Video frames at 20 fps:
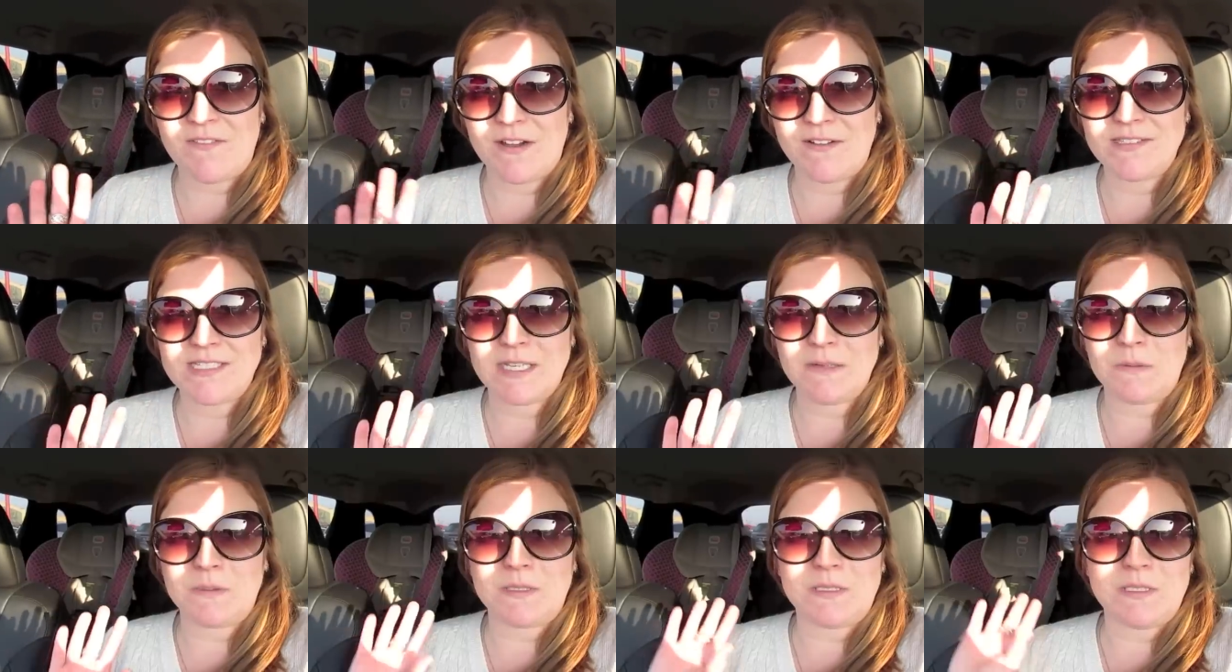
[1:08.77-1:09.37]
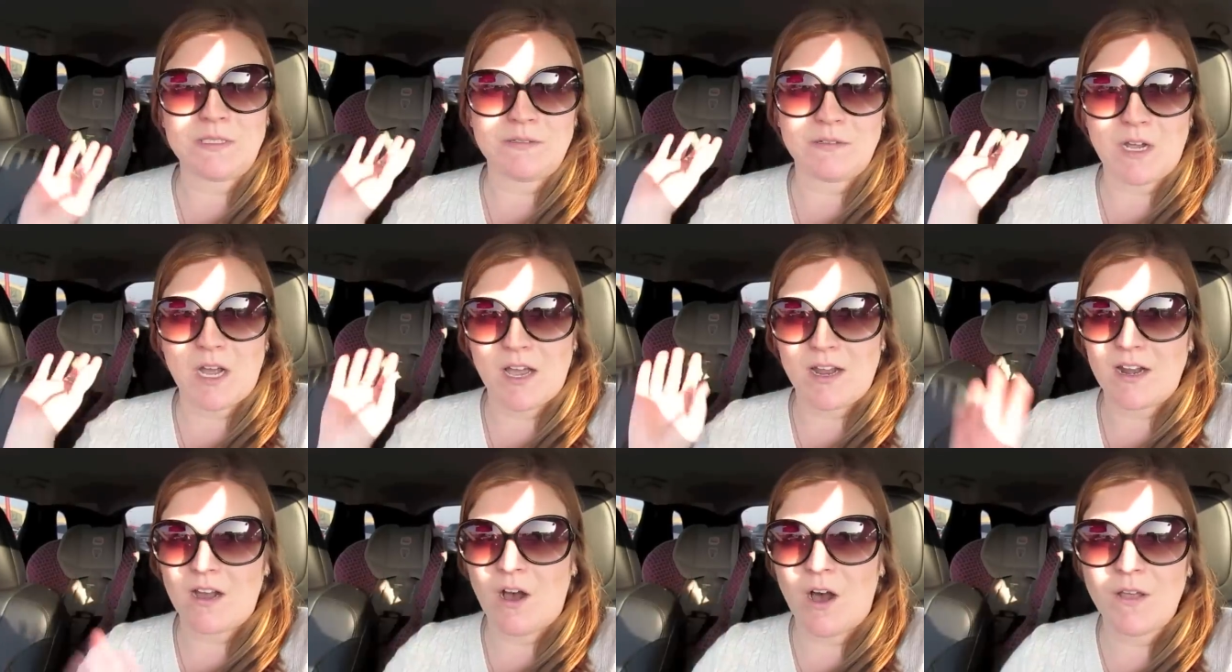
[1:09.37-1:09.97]
I was able to do it
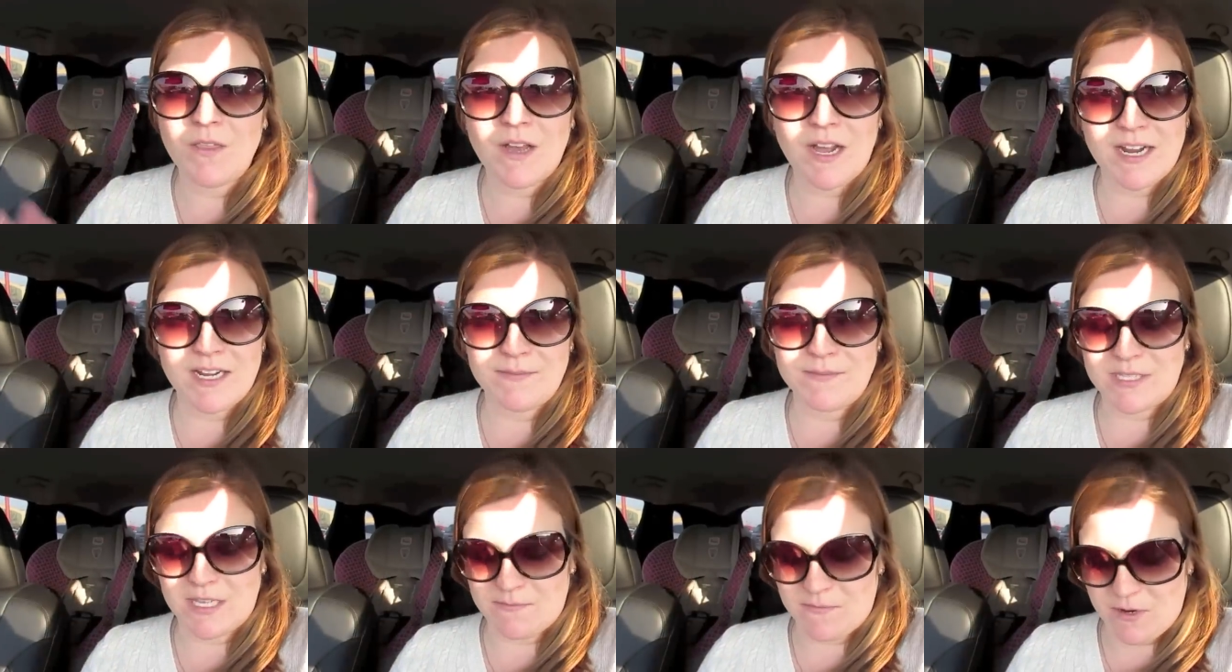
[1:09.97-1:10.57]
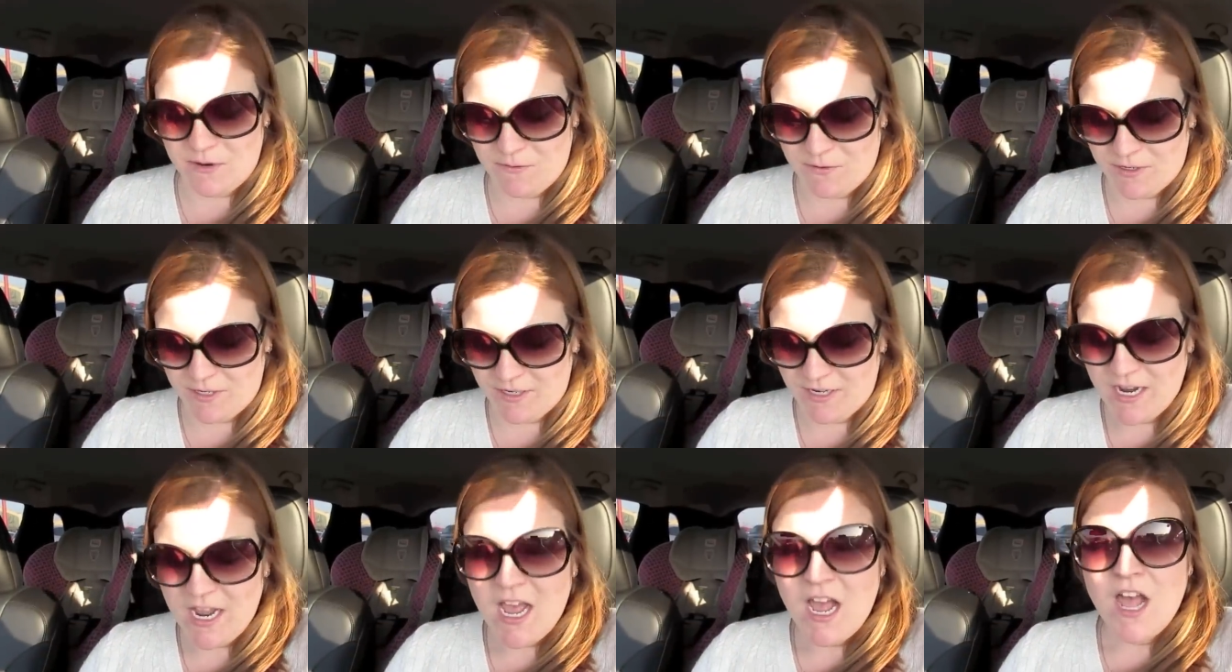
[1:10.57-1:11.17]
on all the items on my order.